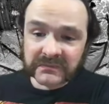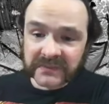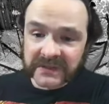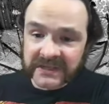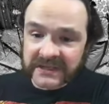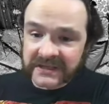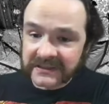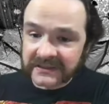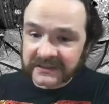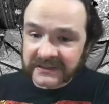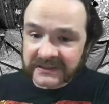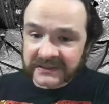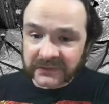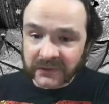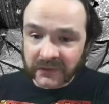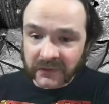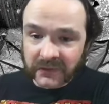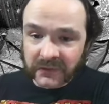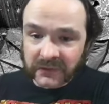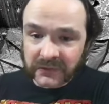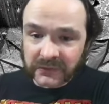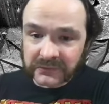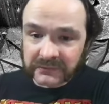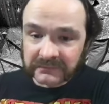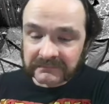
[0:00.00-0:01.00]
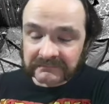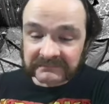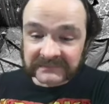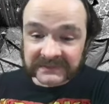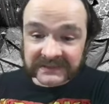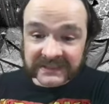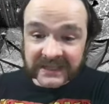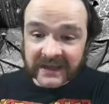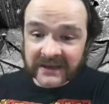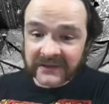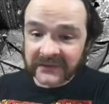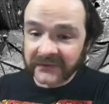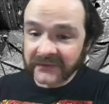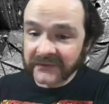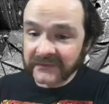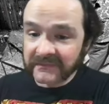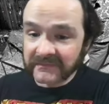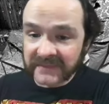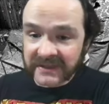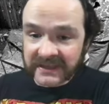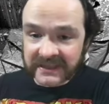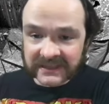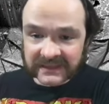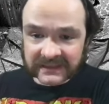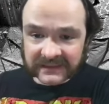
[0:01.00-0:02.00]
be this whole death of
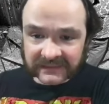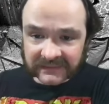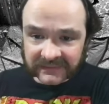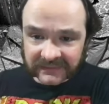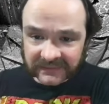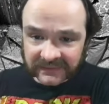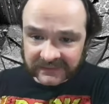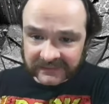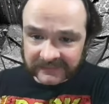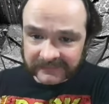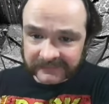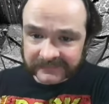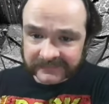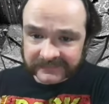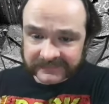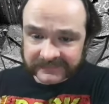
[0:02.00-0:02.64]
meaning thing.